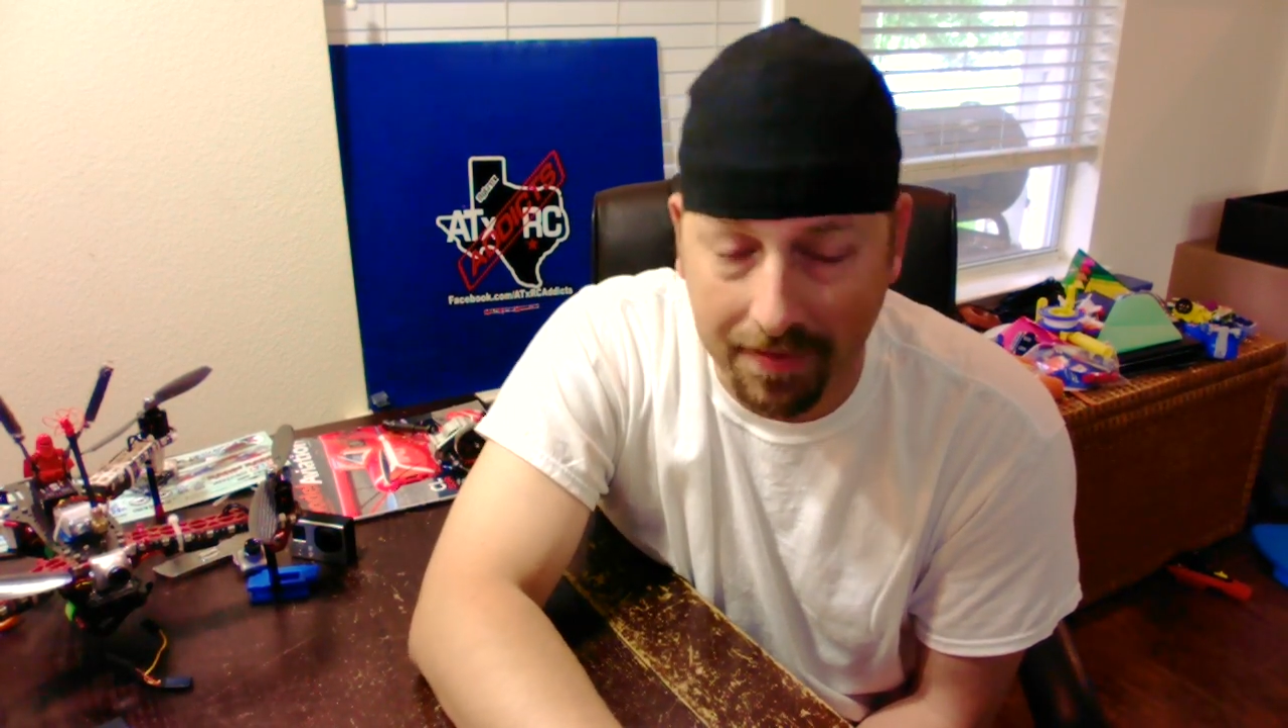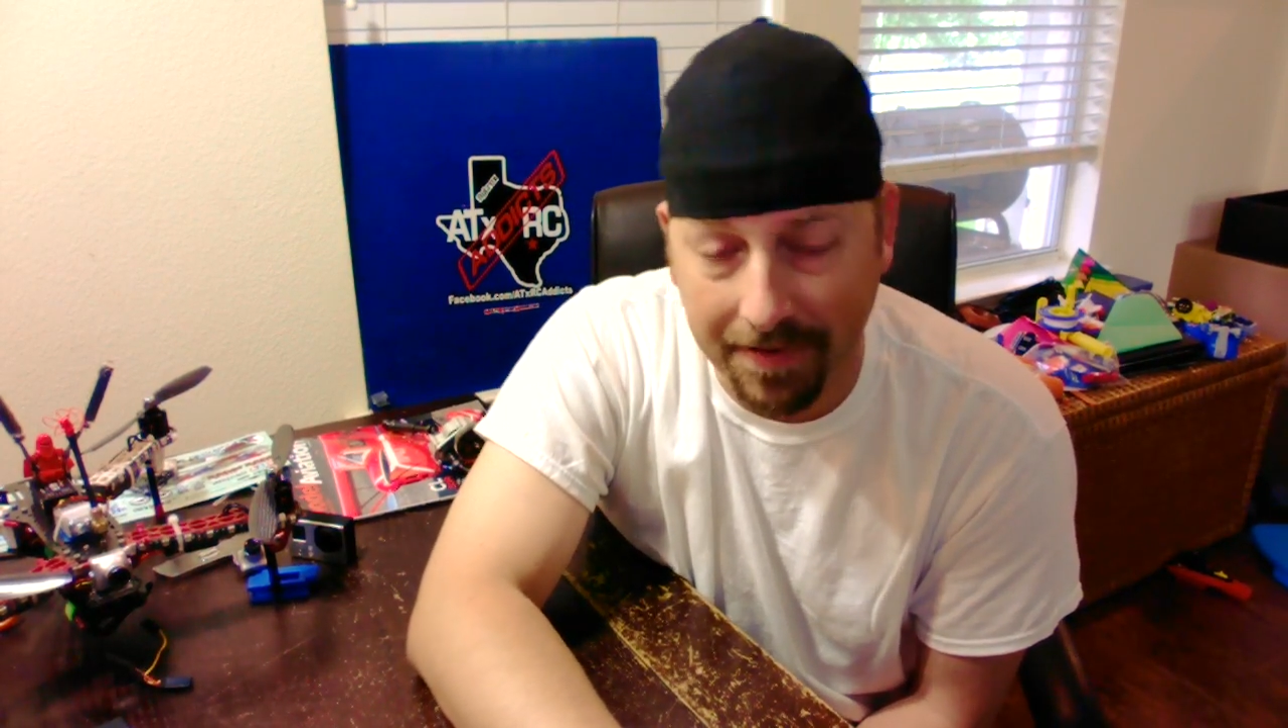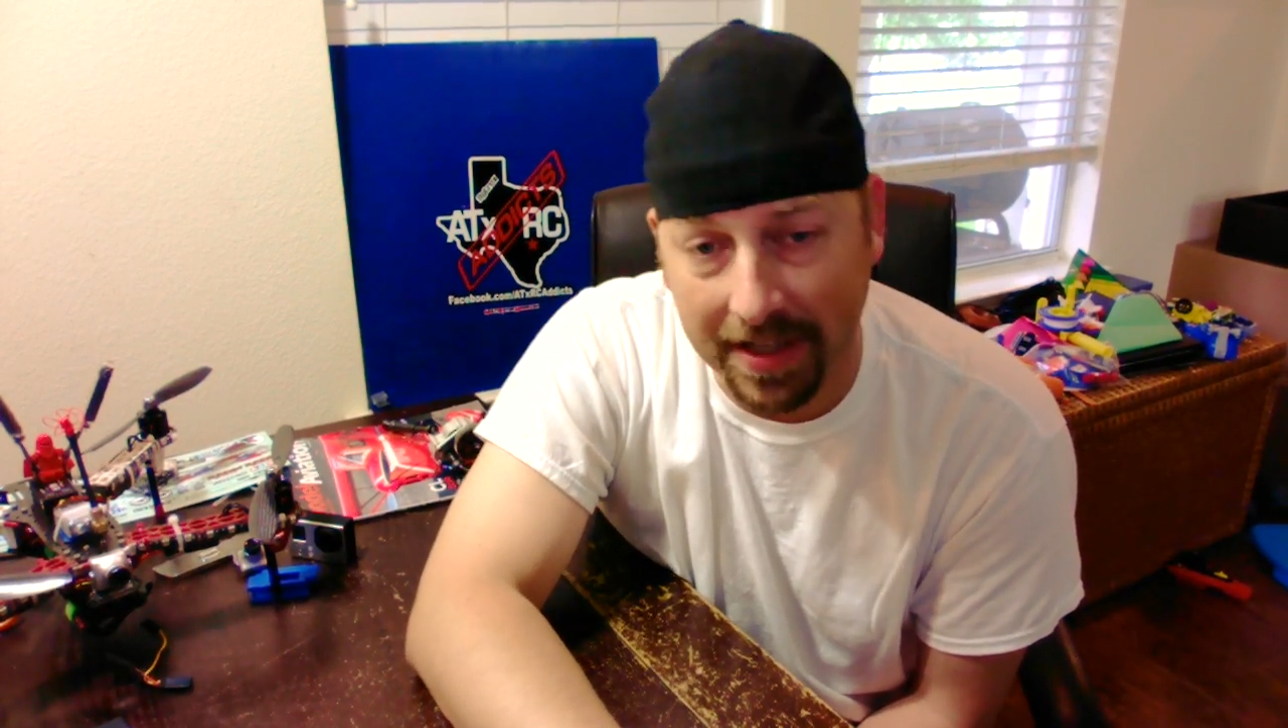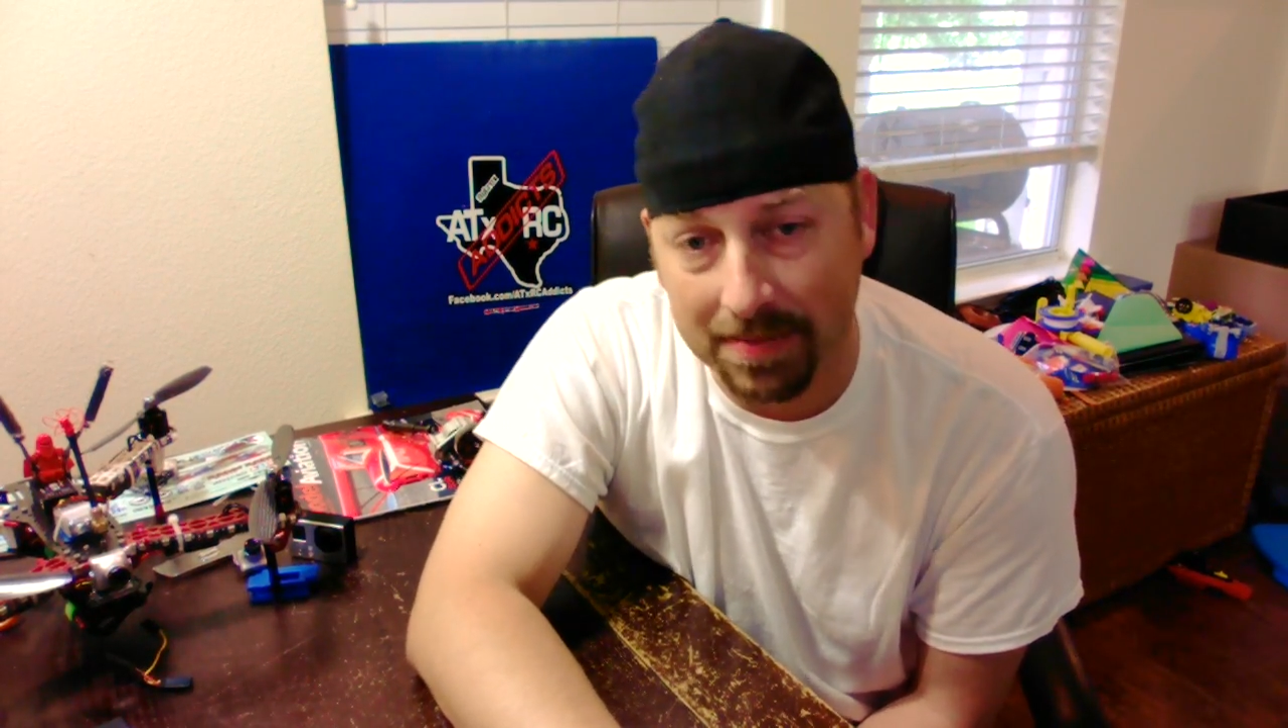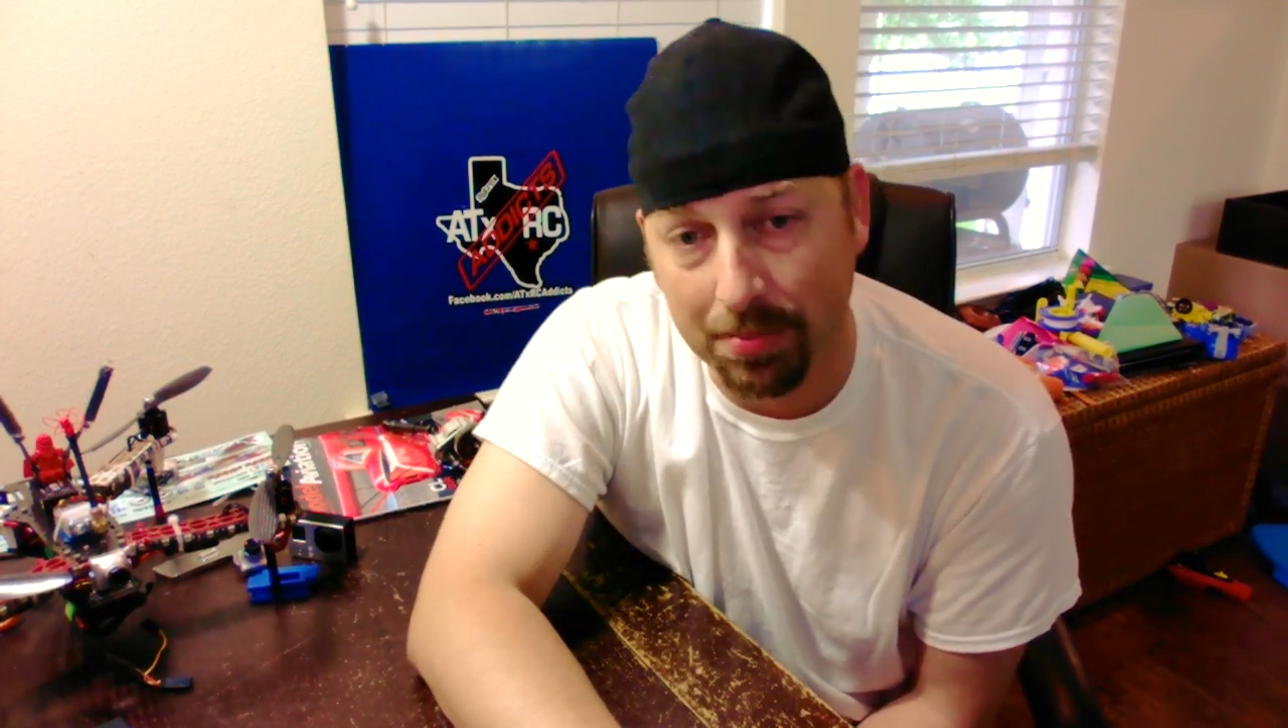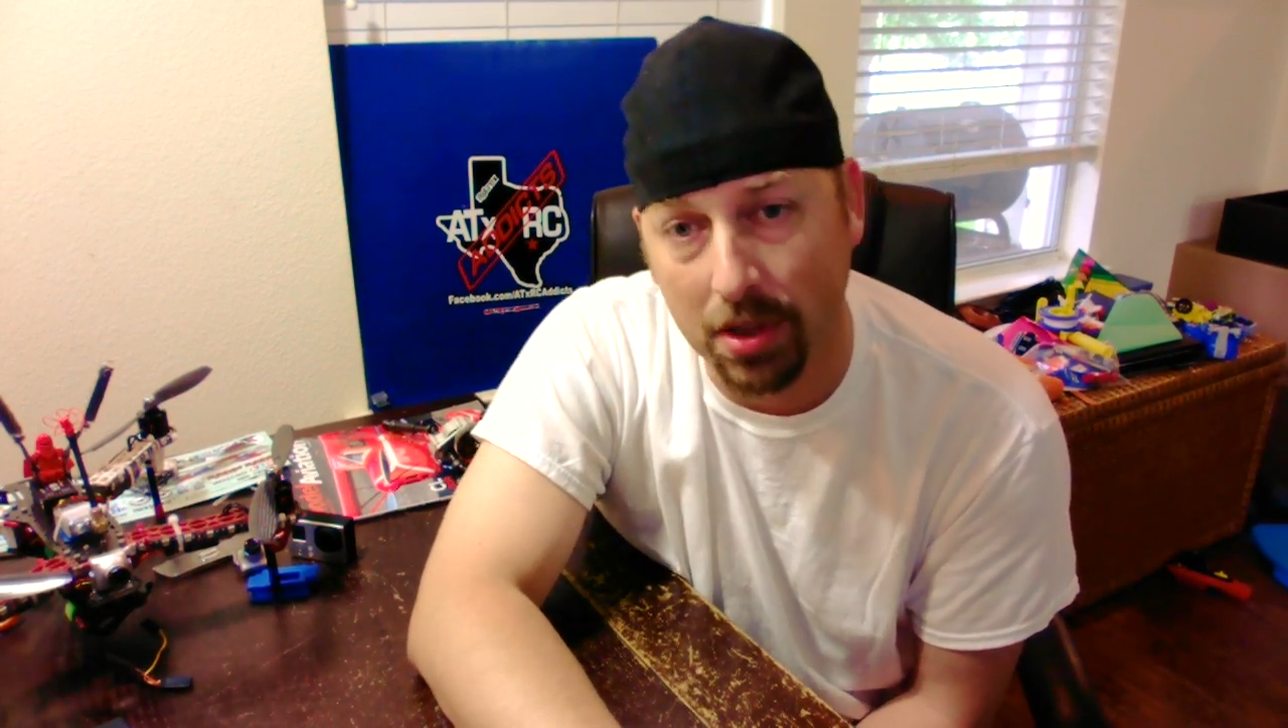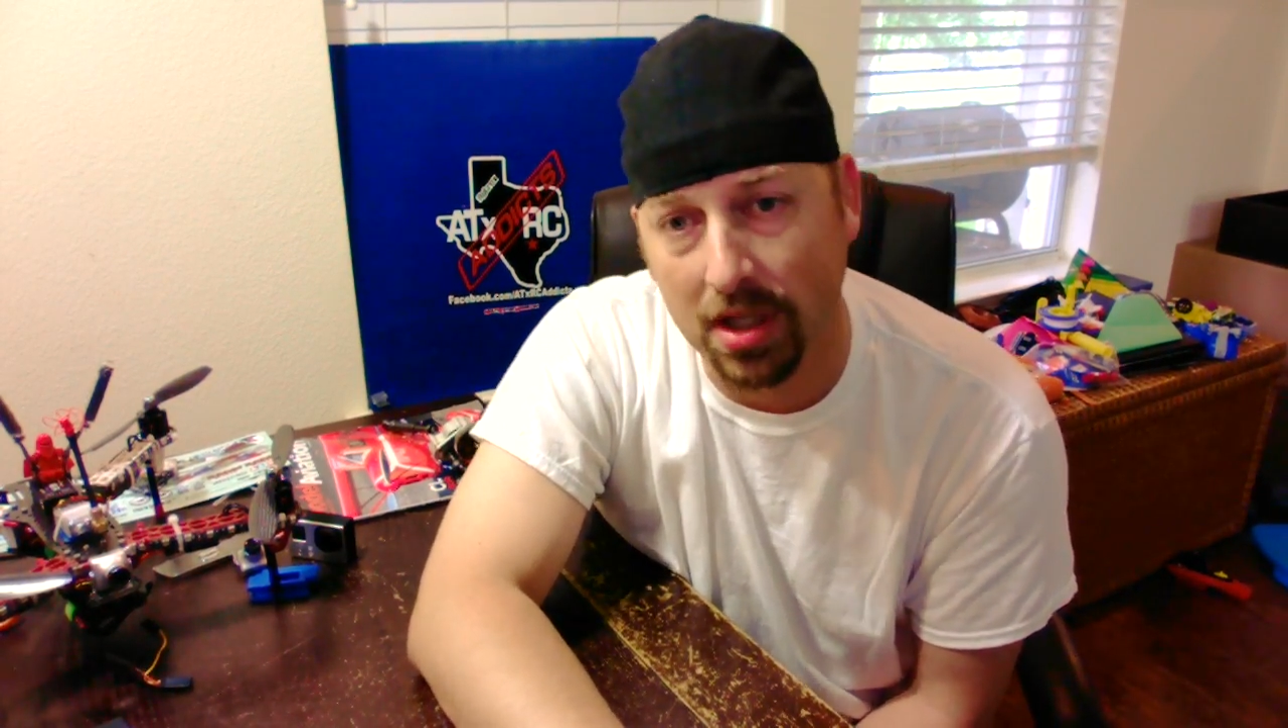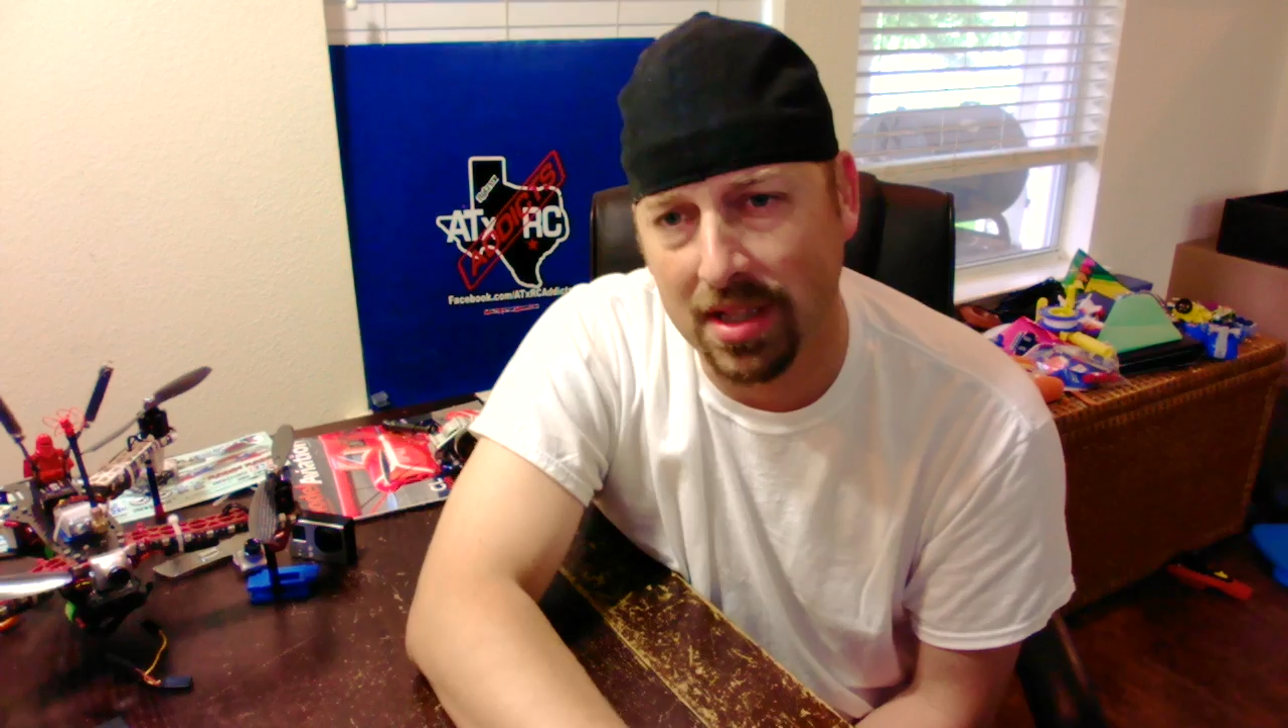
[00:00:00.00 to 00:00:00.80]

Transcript: Facebook,